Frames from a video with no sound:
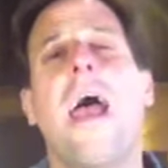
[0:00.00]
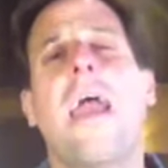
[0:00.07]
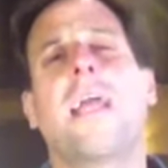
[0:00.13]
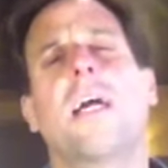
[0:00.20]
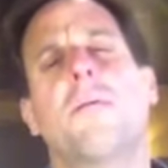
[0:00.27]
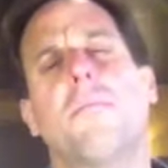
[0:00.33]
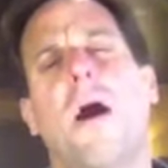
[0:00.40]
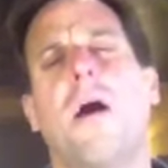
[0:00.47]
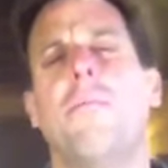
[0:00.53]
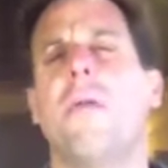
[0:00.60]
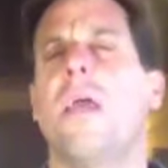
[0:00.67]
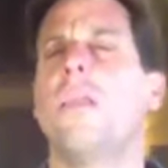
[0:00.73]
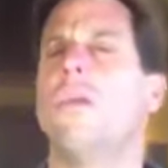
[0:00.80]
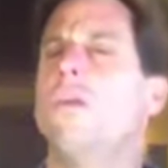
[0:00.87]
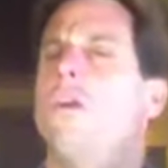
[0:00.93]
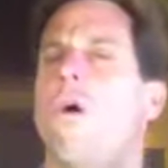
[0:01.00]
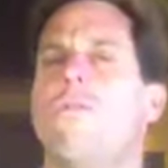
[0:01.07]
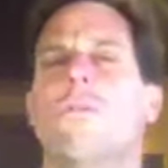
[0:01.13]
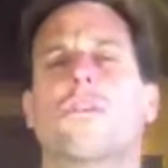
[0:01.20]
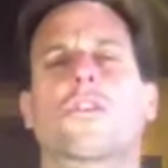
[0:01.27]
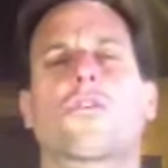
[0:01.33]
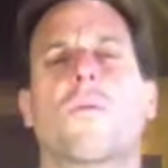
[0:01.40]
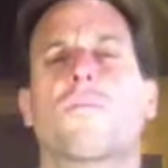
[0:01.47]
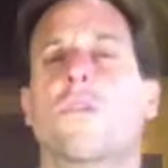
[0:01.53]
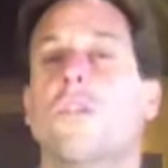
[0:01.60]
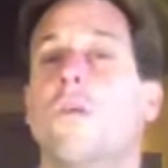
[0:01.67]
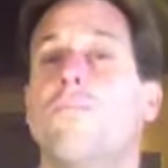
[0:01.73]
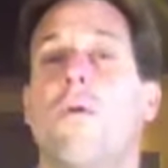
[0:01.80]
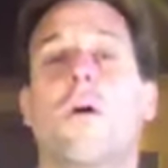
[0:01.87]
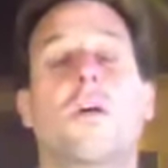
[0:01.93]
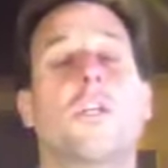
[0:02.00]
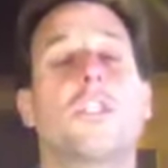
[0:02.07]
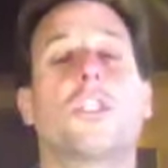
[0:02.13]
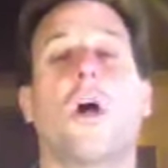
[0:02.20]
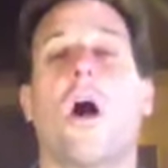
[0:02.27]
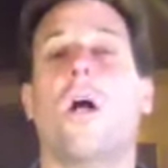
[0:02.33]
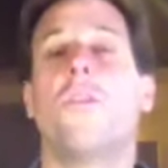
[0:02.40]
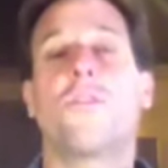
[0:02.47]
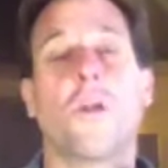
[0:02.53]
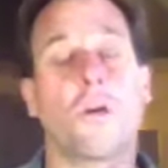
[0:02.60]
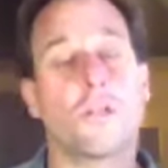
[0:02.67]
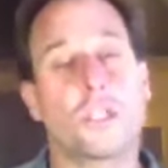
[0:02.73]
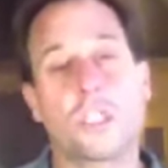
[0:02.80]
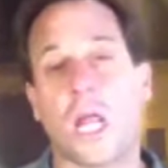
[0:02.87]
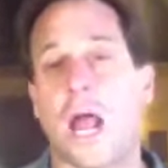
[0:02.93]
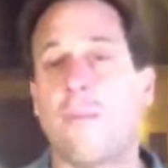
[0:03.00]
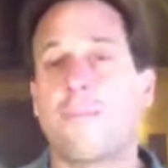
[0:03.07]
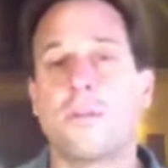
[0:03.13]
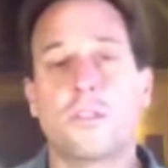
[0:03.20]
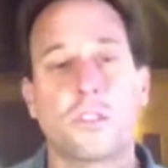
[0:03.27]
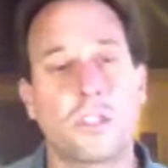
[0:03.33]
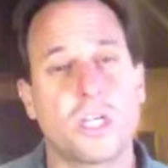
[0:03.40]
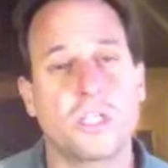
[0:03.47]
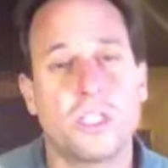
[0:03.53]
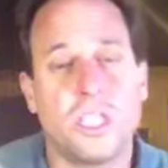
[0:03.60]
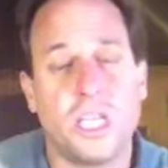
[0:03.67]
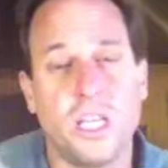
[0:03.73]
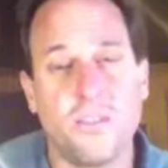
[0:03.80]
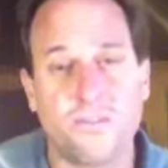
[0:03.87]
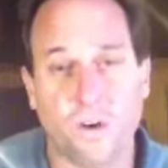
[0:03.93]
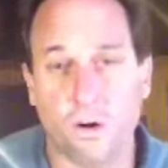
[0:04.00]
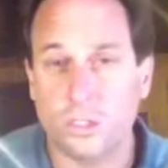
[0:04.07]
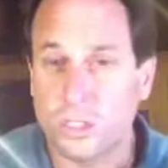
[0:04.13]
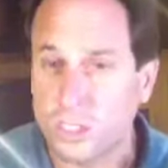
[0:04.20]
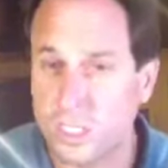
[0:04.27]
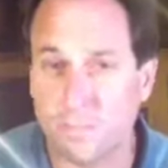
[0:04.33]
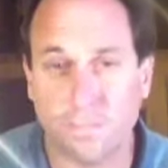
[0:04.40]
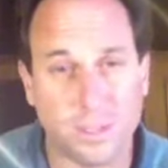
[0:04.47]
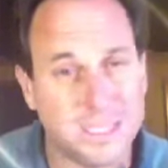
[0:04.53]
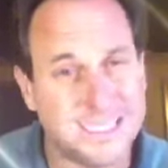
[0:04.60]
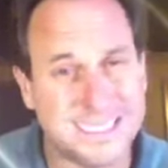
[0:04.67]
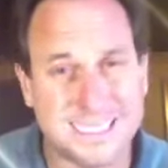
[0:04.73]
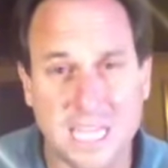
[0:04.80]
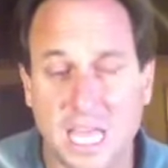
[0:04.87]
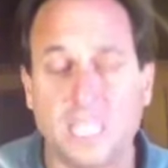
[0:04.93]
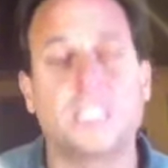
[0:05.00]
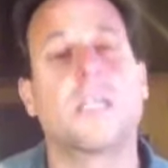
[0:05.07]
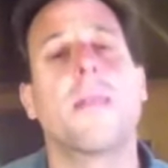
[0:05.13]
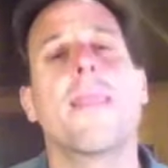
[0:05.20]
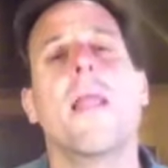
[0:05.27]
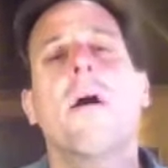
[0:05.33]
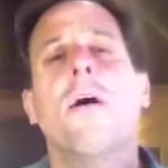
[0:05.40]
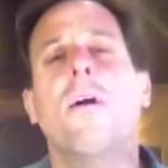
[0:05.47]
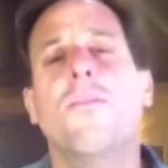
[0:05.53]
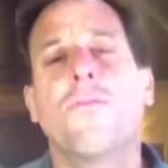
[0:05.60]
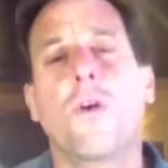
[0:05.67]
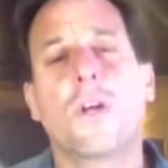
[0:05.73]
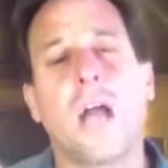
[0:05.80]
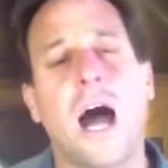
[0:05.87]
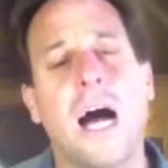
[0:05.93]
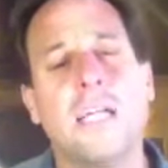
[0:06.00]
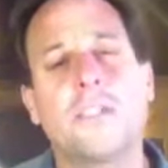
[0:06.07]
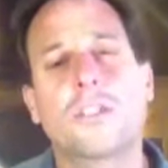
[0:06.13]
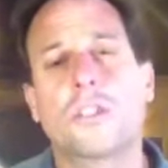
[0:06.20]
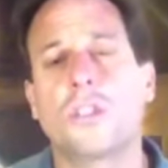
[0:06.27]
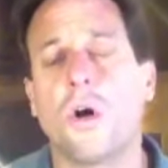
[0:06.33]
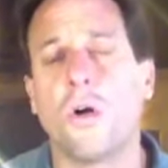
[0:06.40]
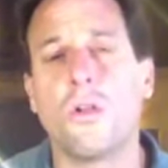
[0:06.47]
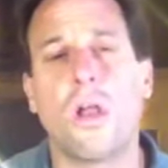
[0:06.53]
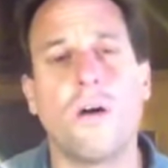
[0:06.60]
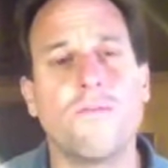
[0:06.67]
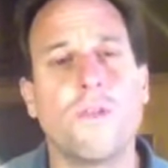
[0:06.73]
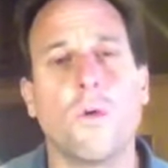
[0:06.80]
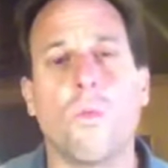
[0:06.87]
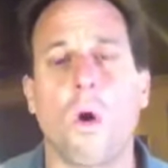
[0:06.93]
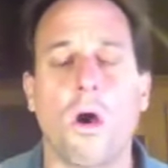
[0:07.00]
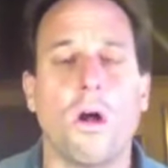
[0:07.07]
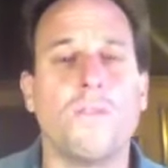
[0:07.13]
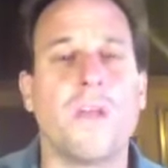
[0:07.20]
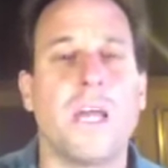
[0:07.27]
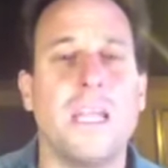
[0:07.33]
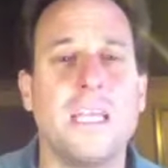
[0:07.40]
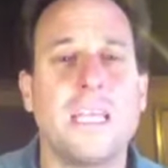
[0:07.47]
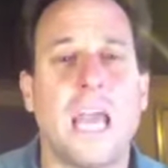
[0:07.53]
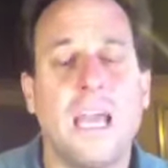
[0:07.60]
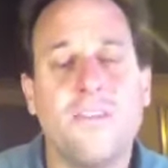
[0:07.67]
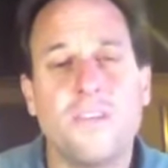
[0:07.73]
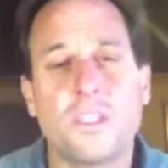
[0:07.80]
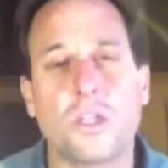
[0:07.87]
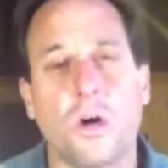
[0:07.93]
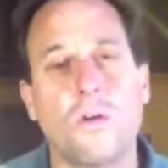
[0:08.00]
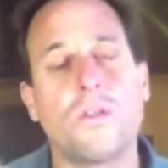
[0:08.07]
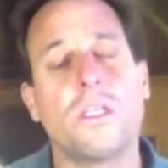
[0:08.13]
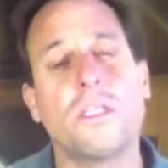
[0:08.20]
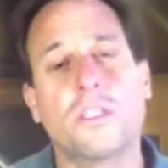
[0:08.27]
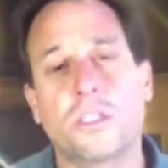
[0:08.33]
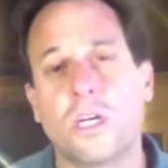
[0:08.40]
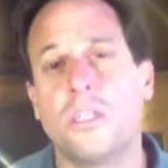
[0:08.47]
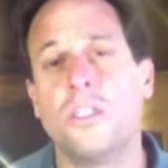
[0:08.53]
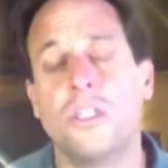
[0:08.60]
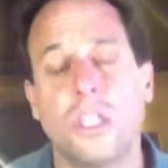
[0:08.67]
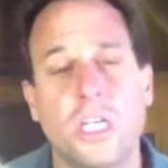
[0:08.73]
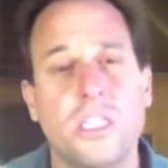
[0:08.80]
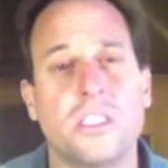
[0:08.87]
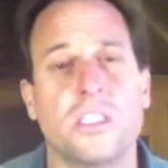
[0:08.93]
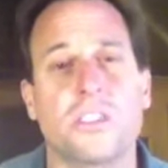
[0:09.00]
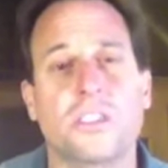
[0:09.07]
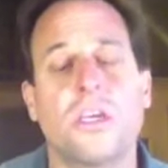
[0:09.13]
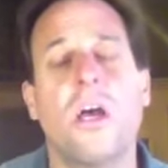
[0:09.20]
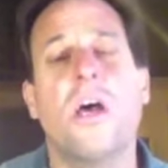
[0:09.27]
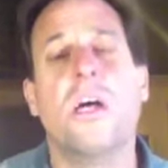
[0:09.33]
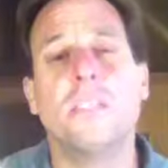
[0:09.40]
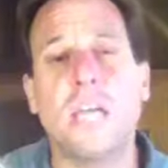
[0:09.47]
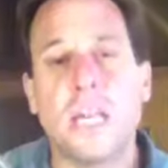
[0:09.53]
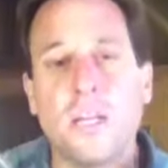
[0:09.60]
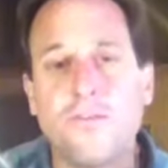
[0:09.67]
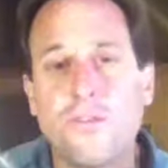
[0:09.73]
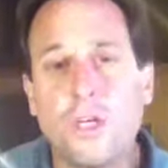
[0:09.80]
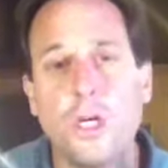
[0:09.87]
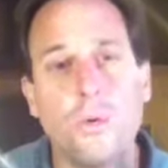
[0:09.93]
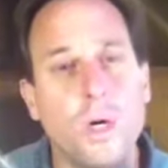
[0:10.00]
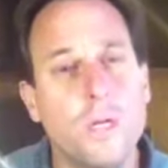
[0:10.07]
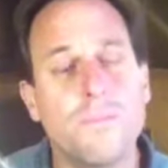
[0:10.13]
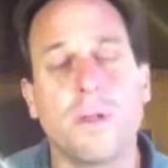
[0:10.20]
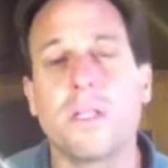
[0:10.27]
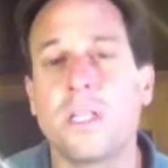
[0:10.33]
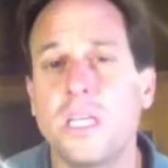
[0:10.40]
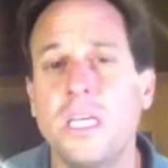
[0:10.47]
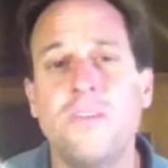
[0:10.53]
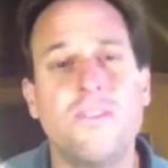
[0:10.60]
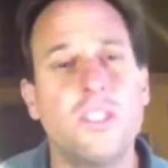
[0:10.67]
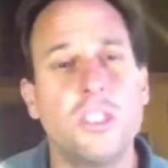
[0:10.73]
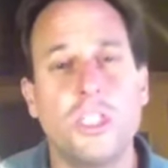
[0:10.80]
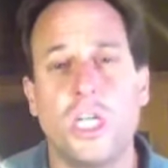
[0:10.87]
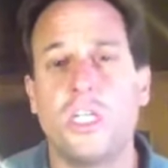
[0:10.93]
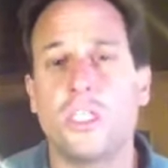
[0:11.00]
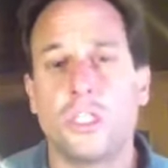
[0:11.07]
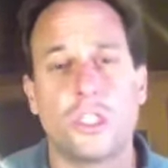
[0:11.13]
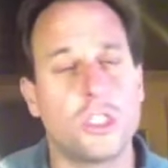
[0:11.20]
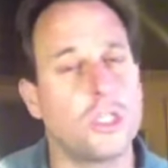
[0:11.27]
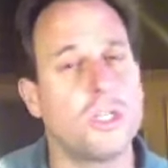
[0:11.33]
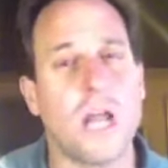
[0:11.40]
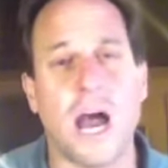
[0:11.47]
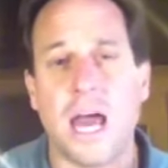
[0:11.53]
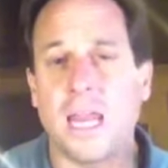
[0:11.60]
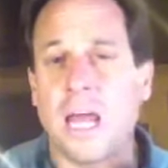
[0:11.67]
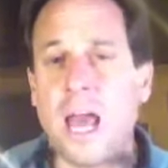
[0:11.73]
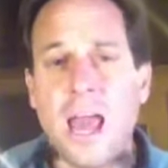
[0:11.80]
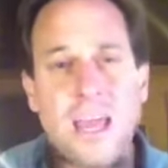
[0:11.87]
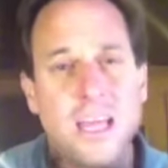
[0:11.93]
Hey, come on, man, you know this scripture. The book of John, 3rd chapter, 16th verse, simply states, for God so loved the world that he gave his only son, Jesus, that if you would believe in Jesus, you'd not